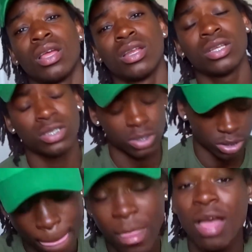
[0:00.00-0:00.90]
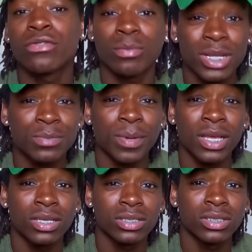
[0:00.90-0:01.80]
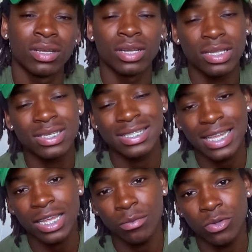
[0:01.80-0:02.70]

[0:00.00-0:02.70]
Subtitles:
This is, after my spikes, this is second